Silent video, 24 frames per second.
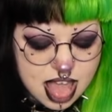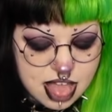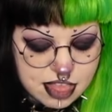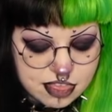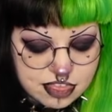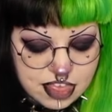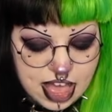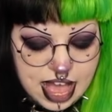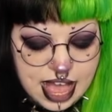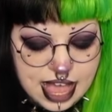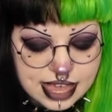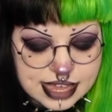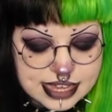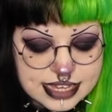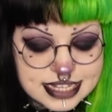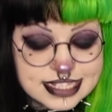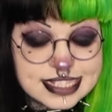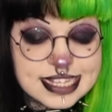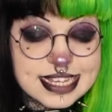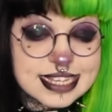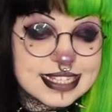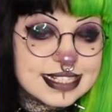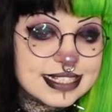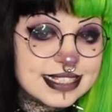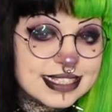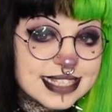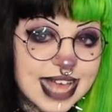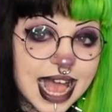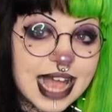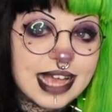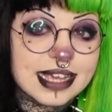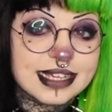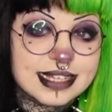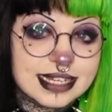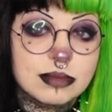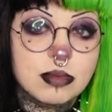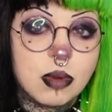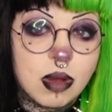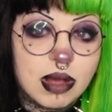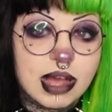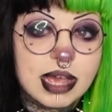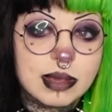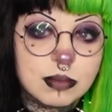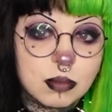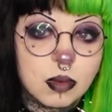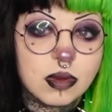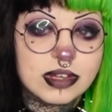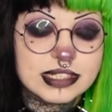That is exactly
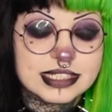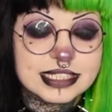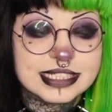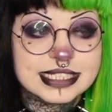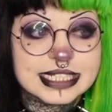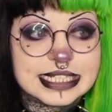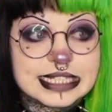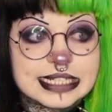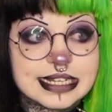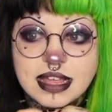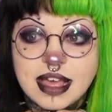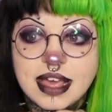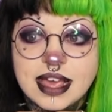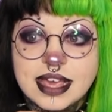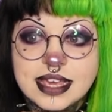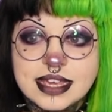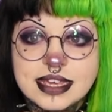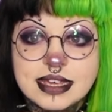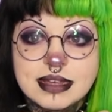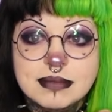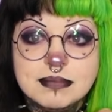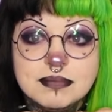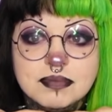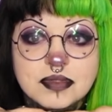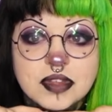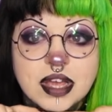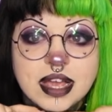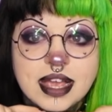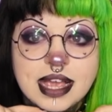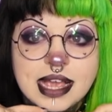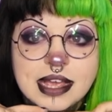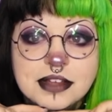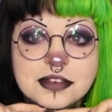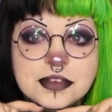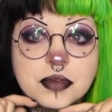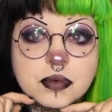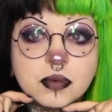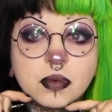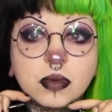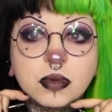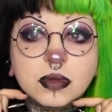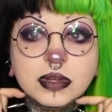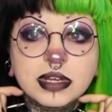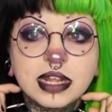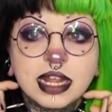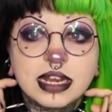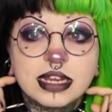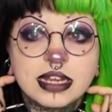what I wanted. I had
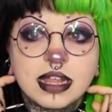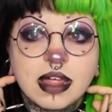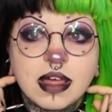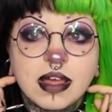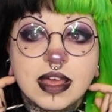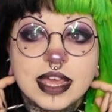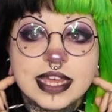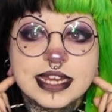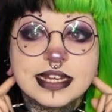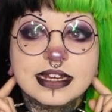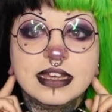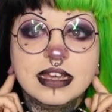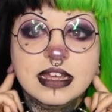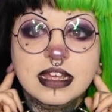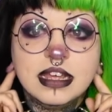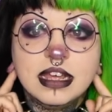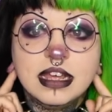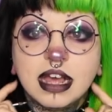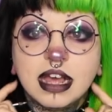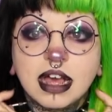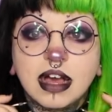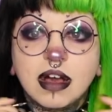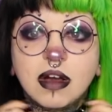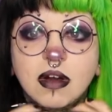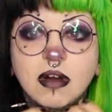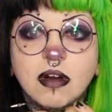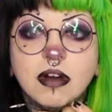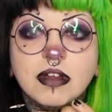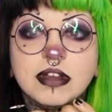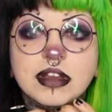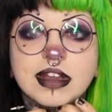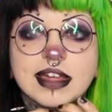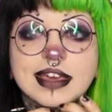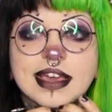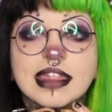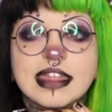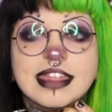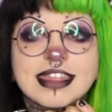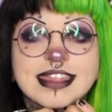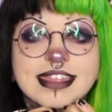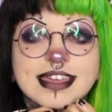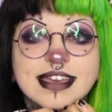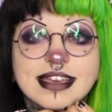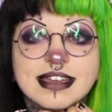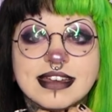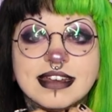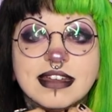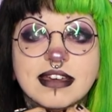drawn a line on, like a
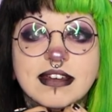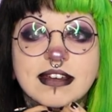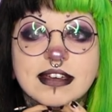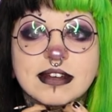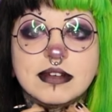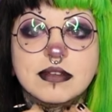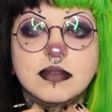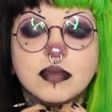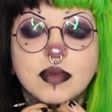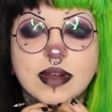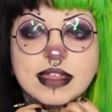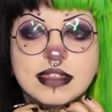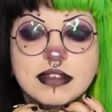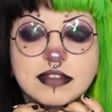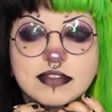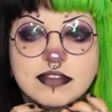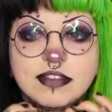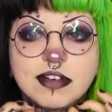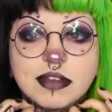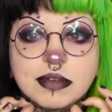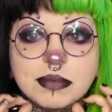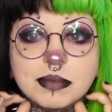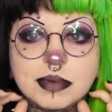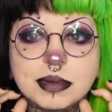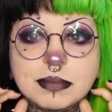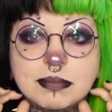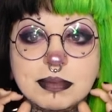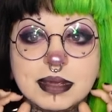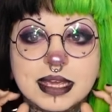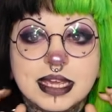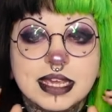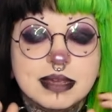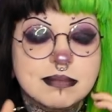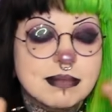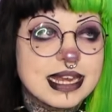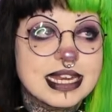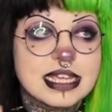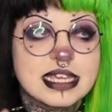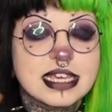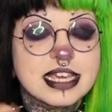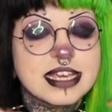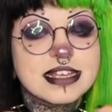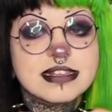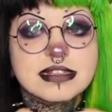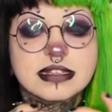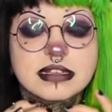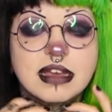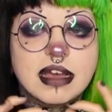thick line of where the font would be many
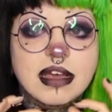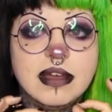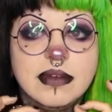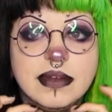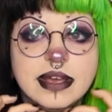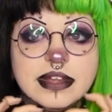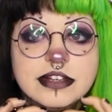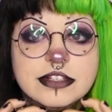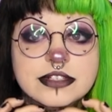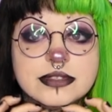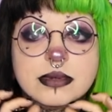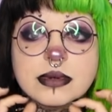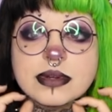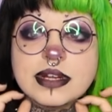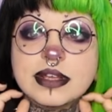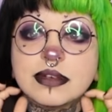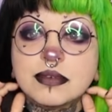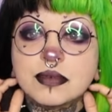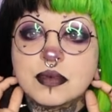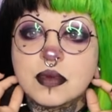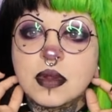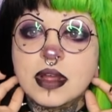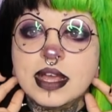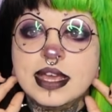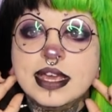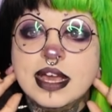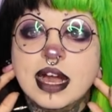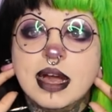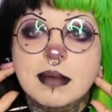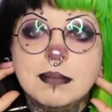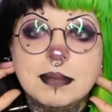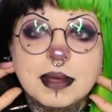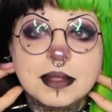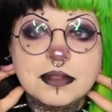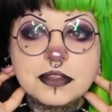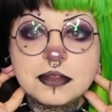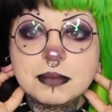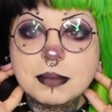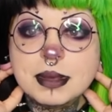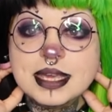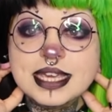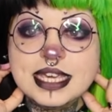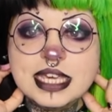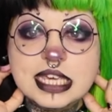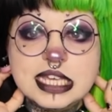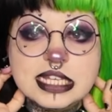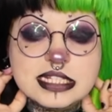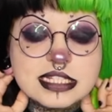years ago, and drawn it right up under my
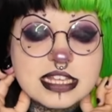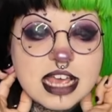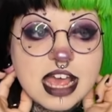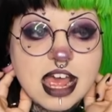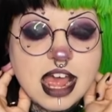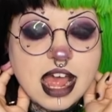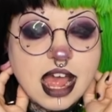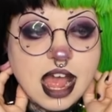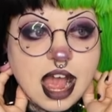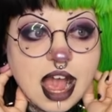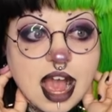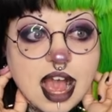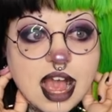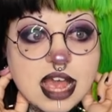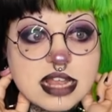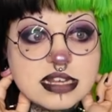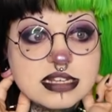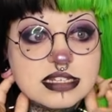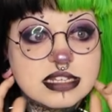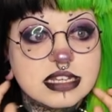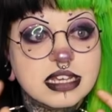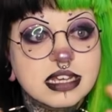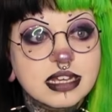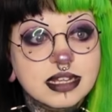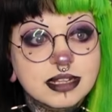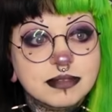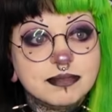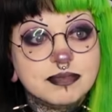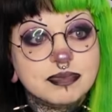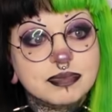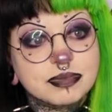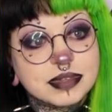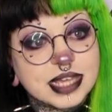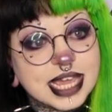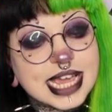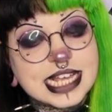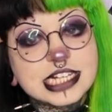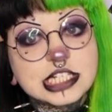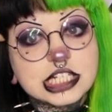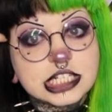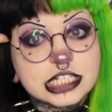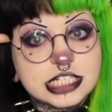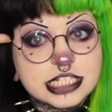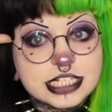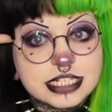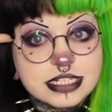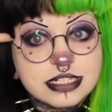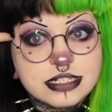ears, and it
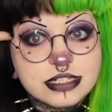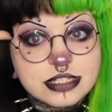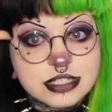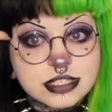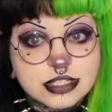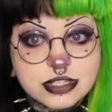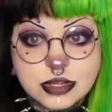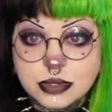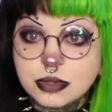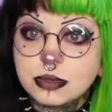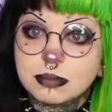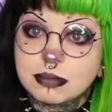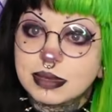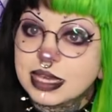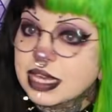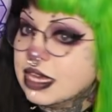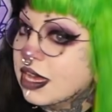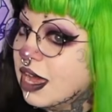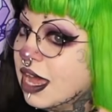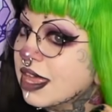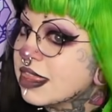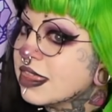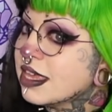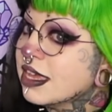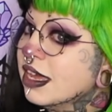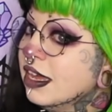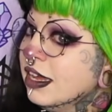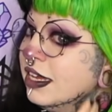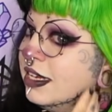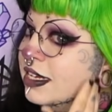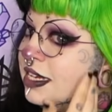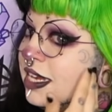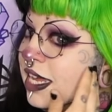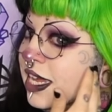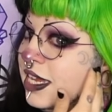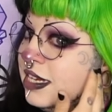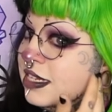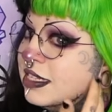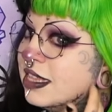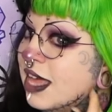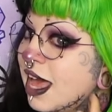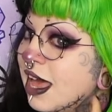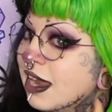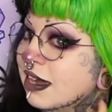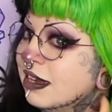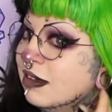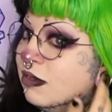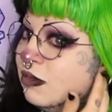just didn't suit me. I think I need
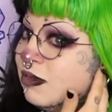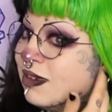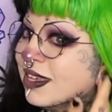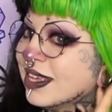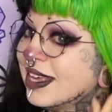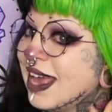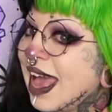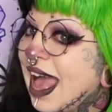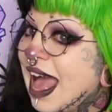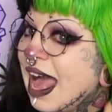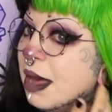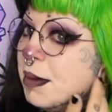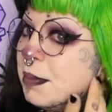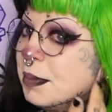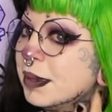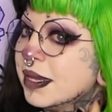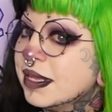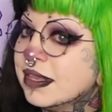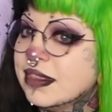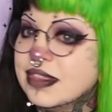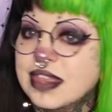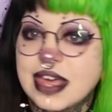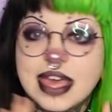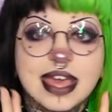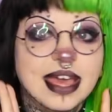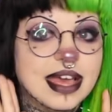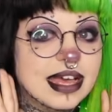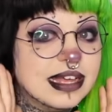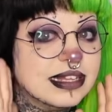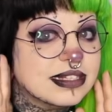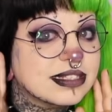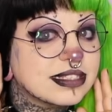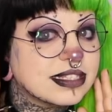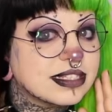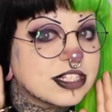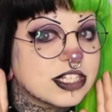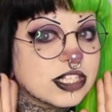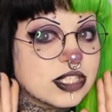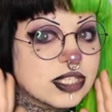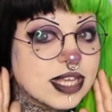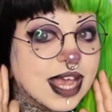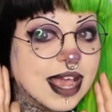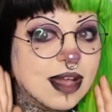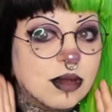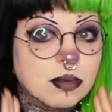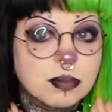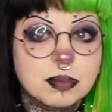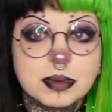that little gap there to just
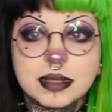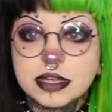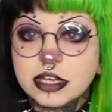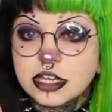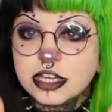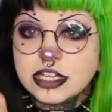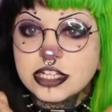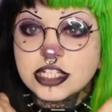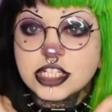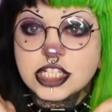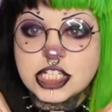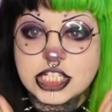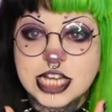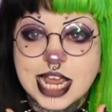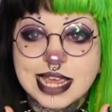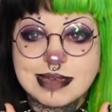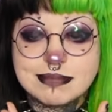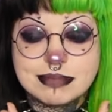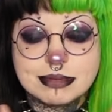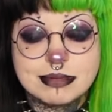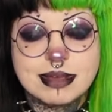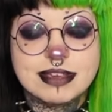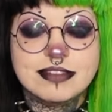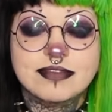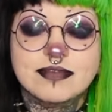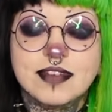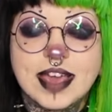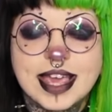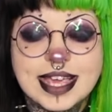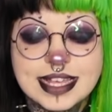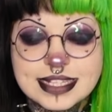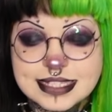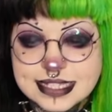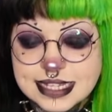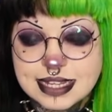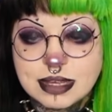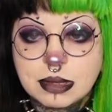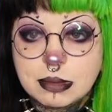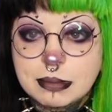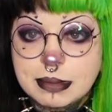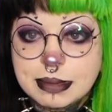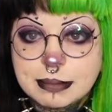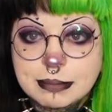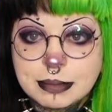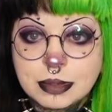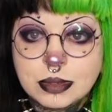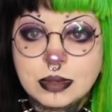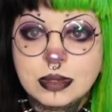help shape my face a little
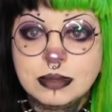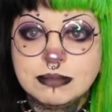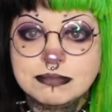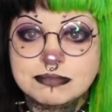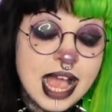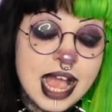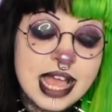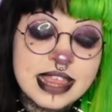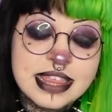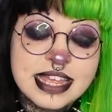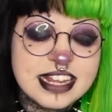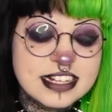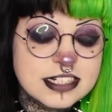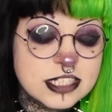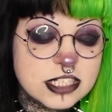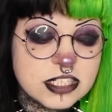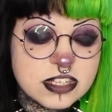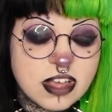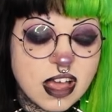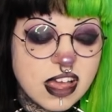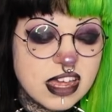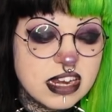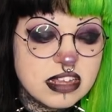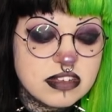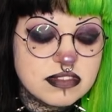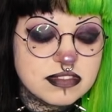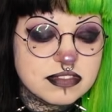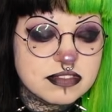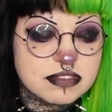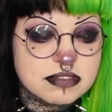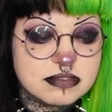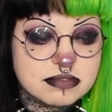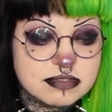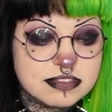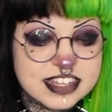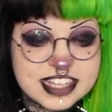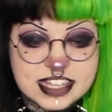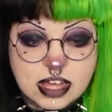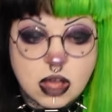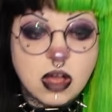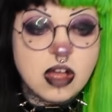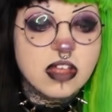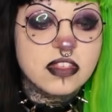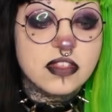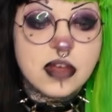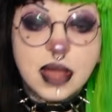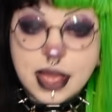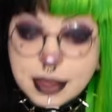bit more. And then I just kind of
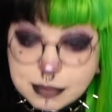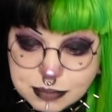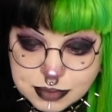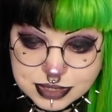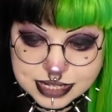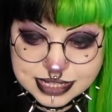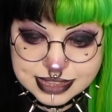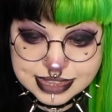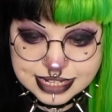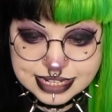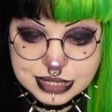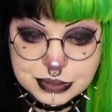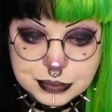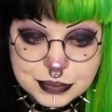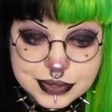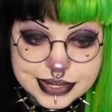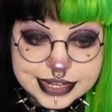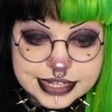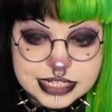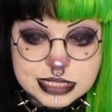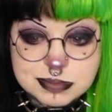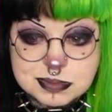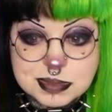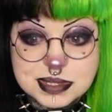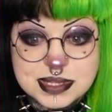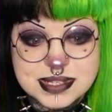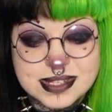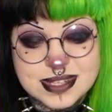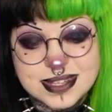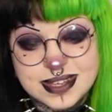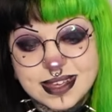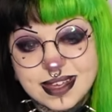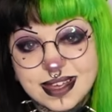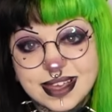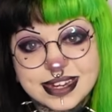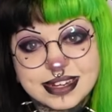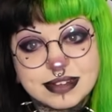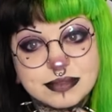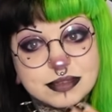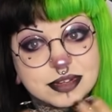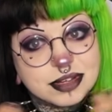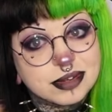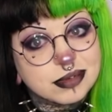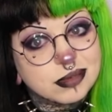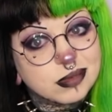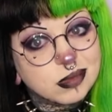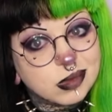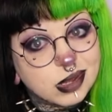forgot that I wanted the lyrics, because it kind of
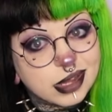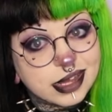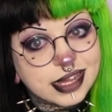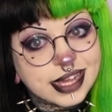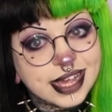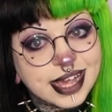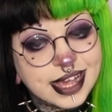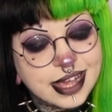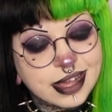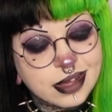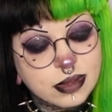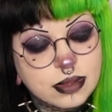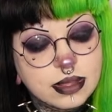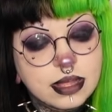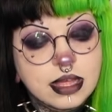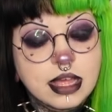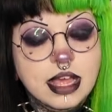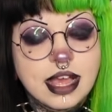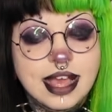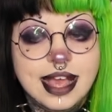didn't work out.